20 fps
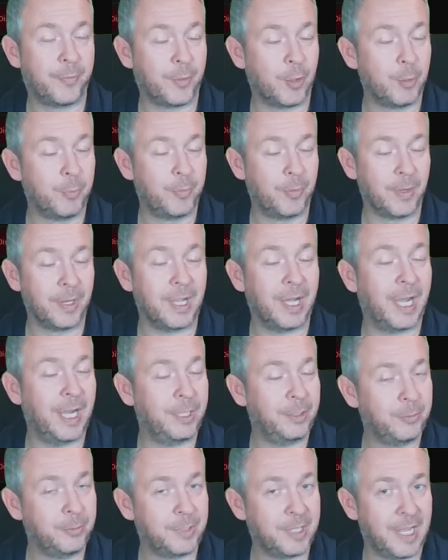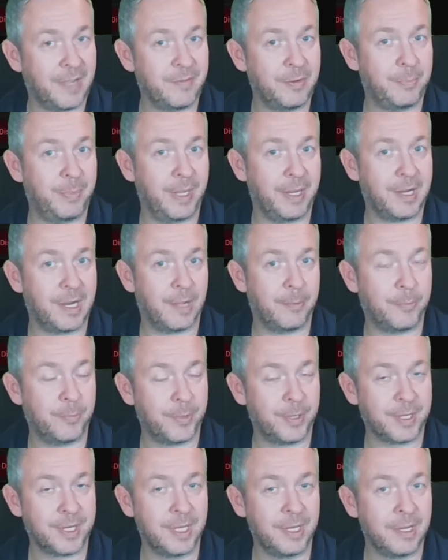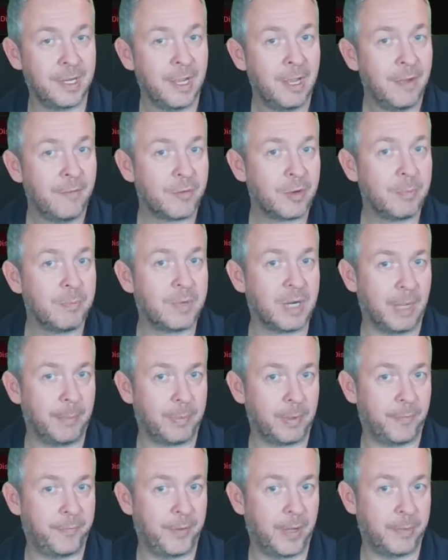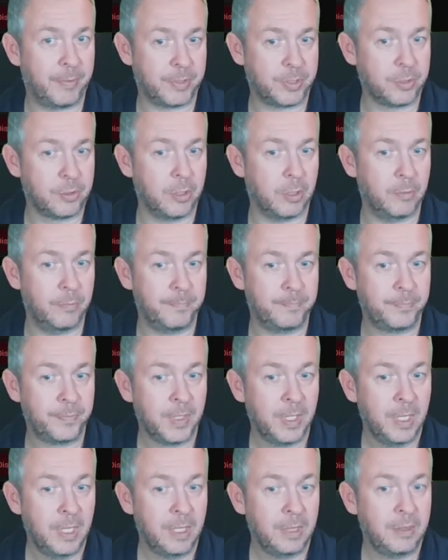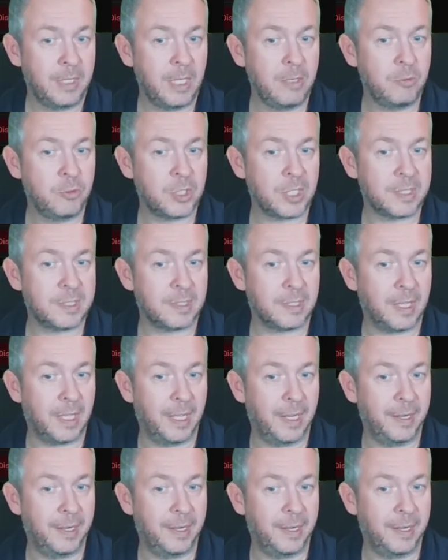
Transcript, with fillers: hopefully I do have a backup working from couple of hours ago. Then you just